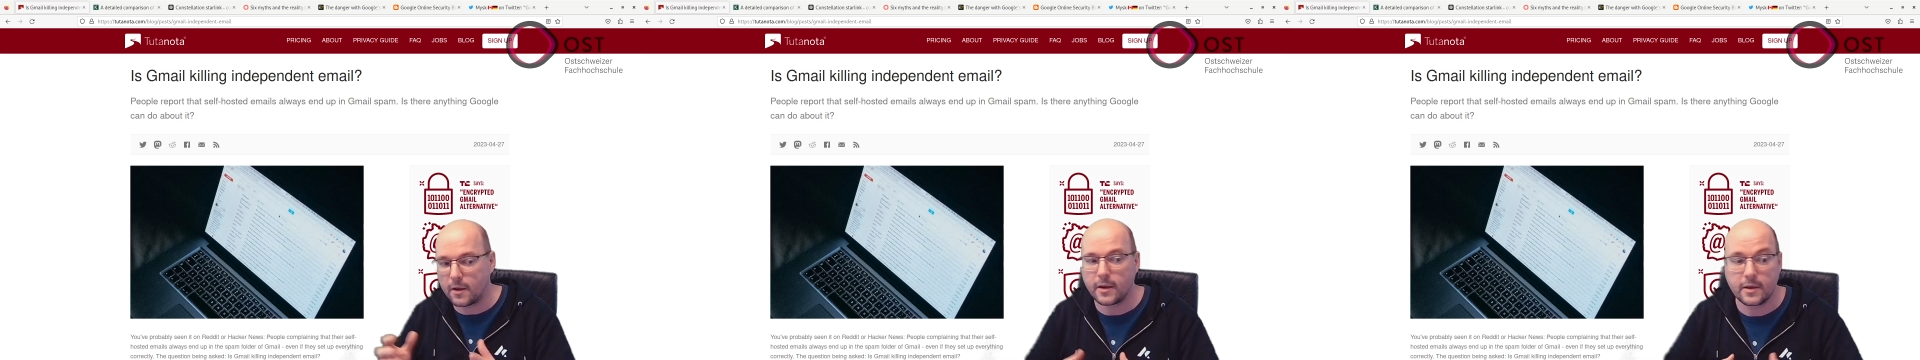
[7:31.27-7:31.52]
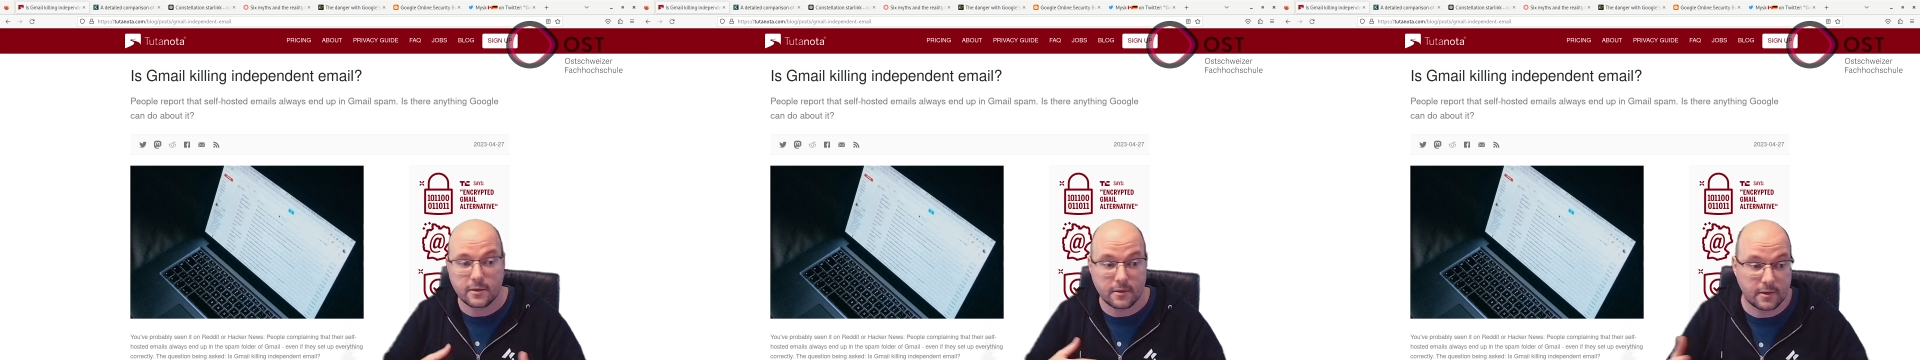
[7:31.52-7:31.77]

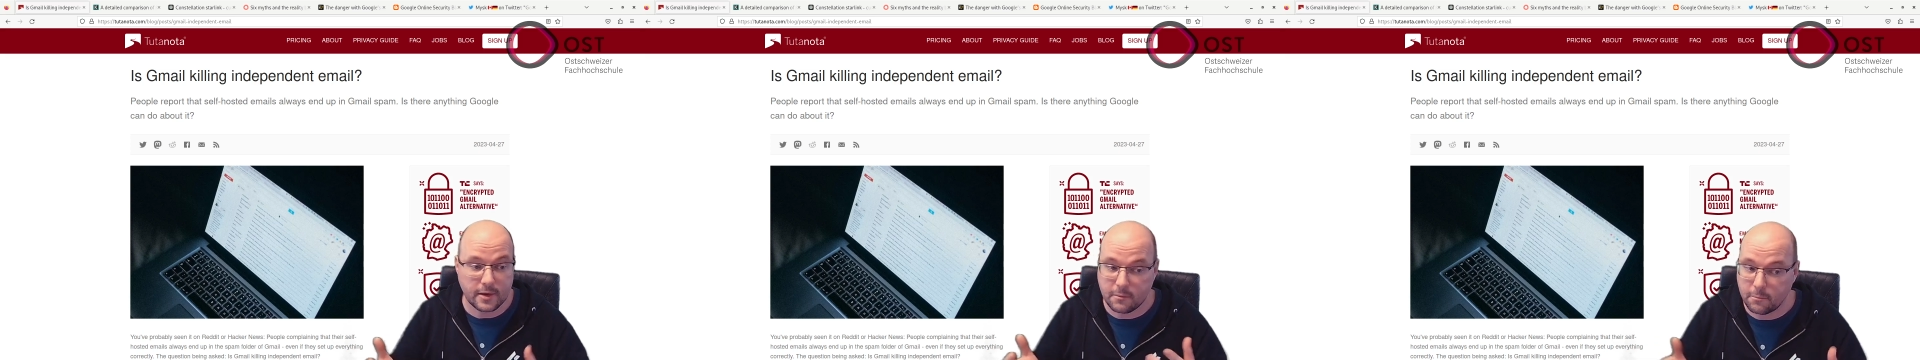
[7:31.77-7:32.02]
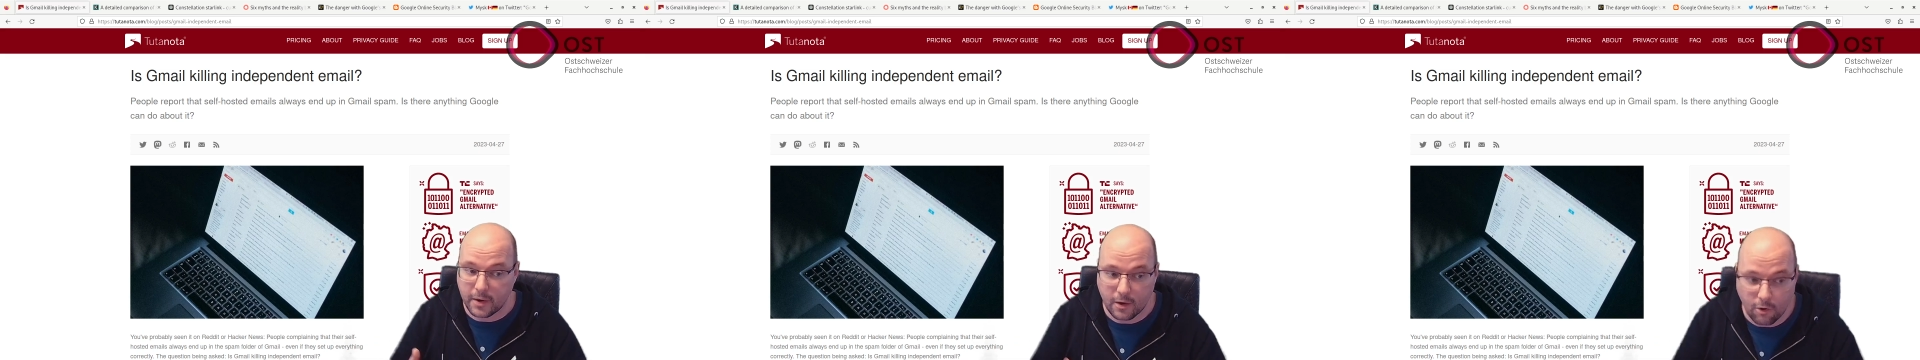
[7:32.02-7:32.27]
it
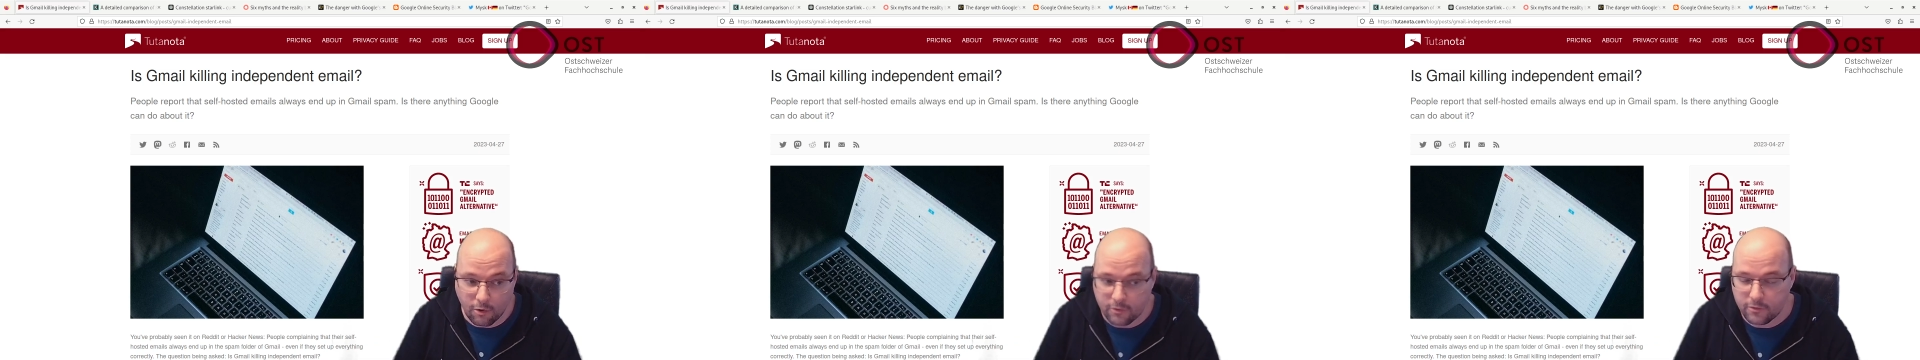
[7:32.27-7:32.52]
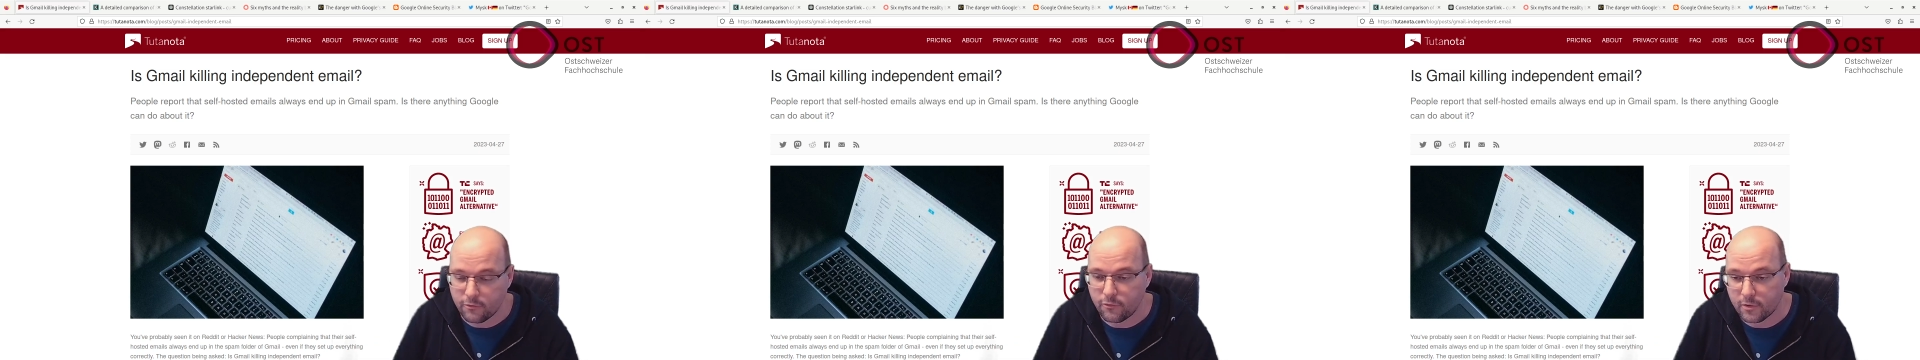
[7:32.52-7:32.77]
didn't pick
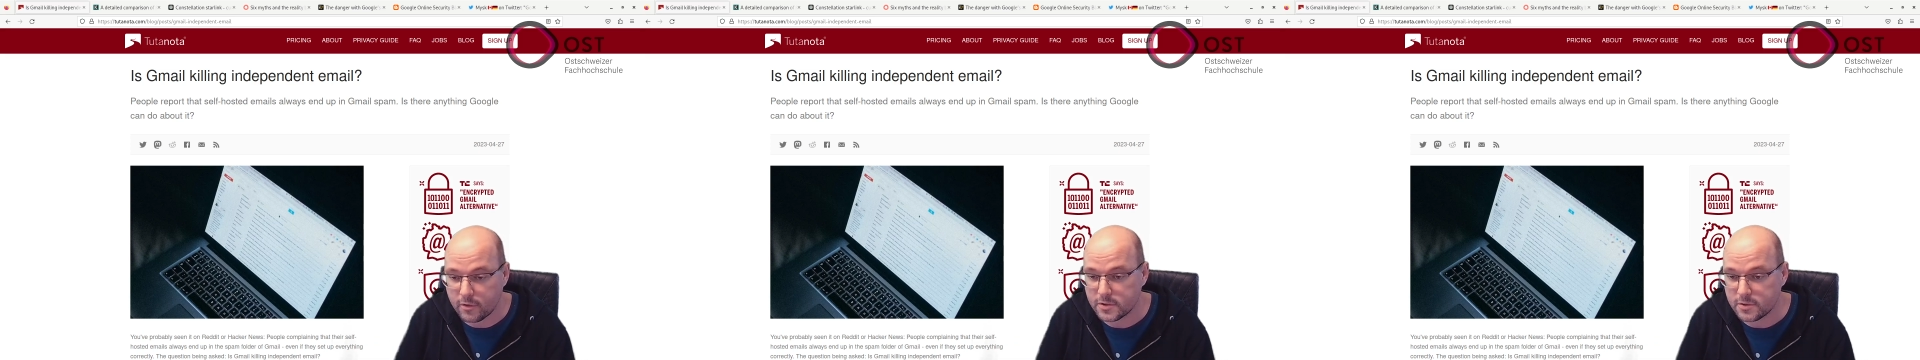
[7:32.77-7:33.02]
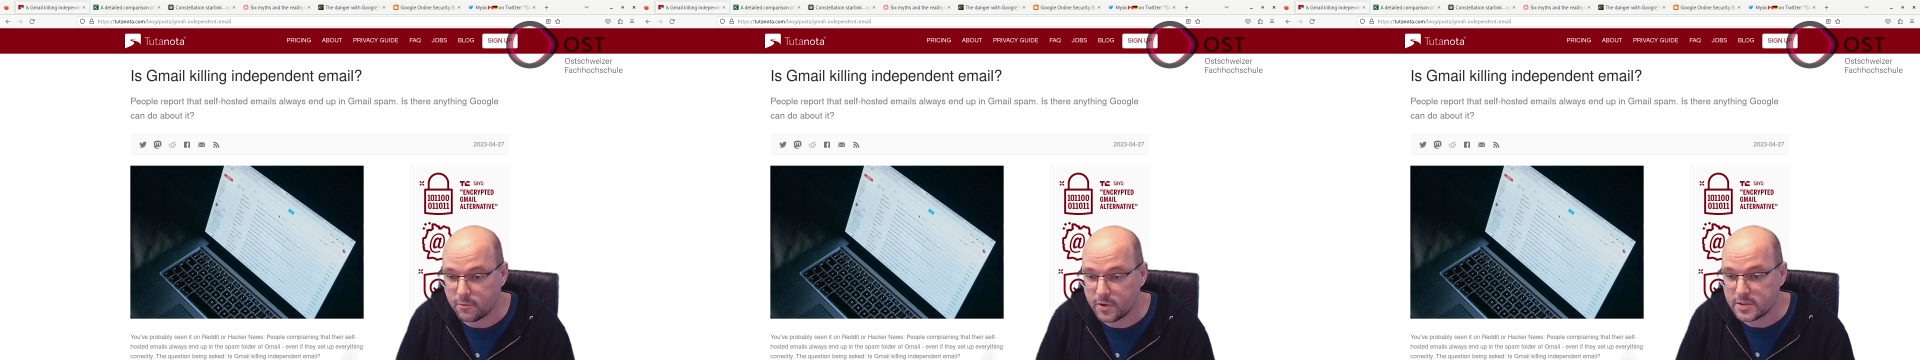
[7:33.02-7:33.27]
on for
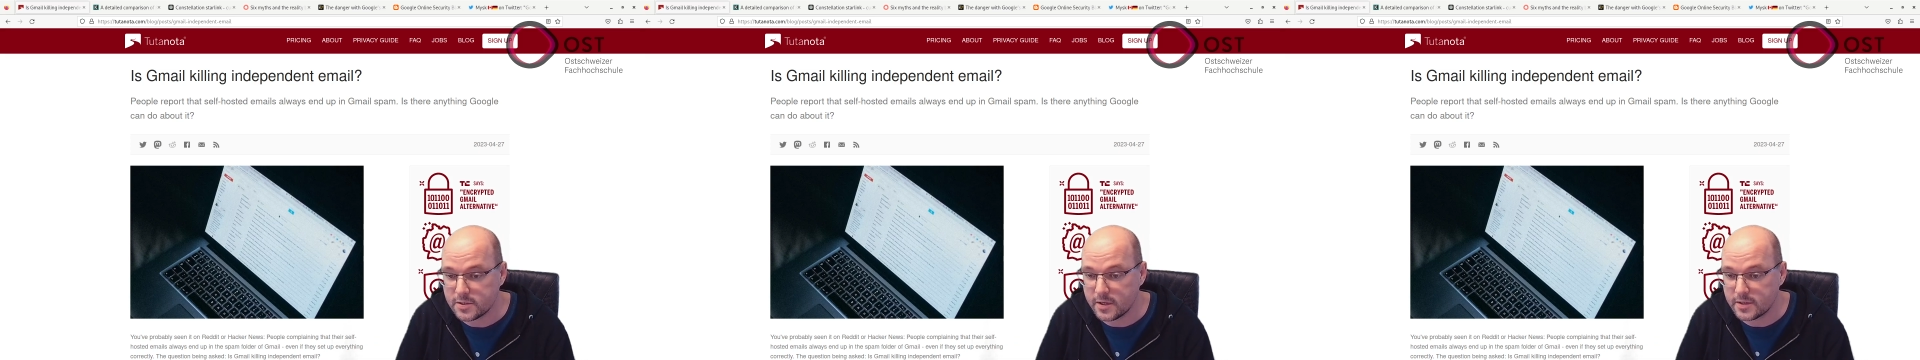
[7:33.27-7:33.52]
some reason.